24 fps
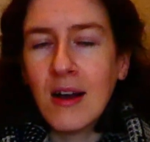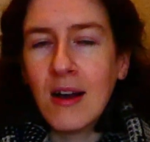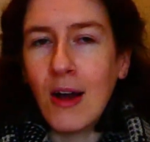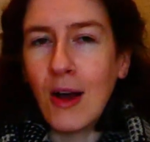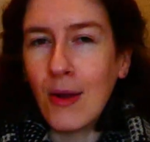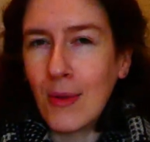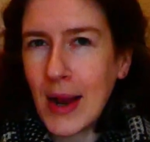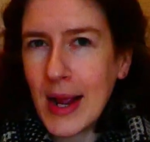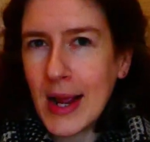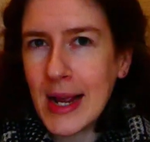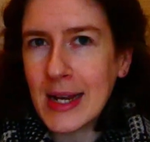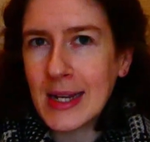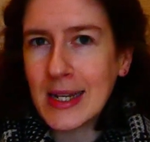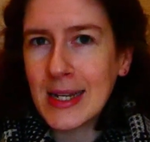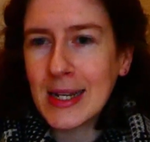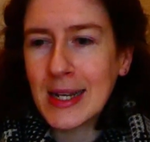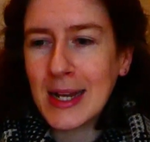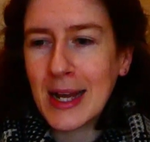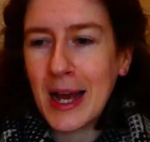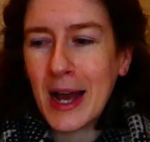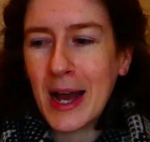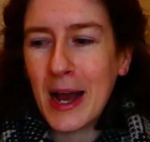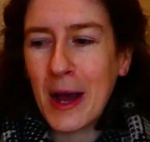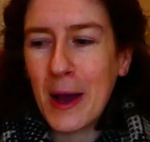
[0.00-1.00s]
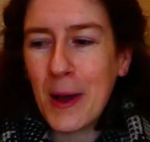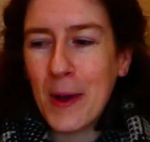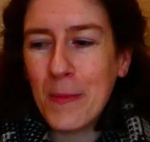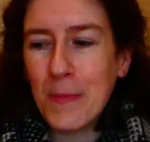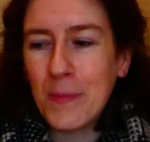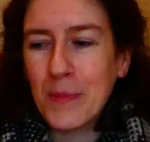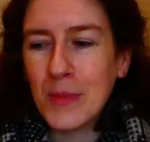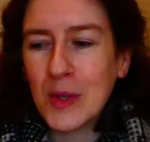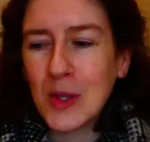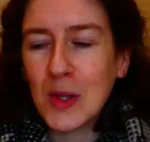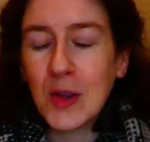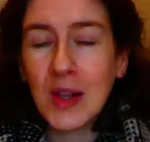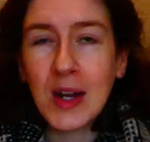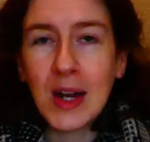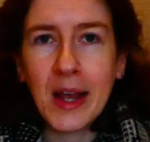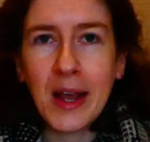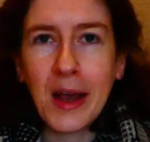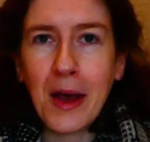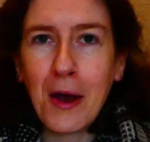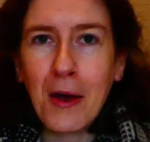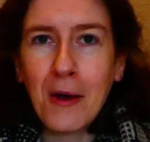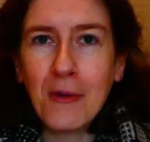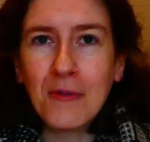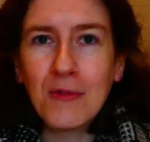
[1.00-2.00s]
All right, so then I
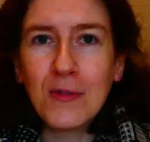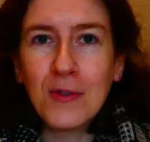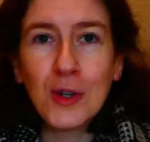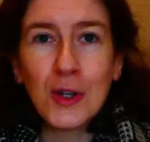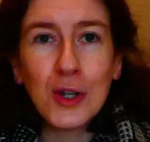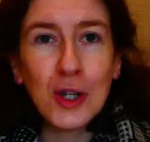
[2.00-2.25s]
have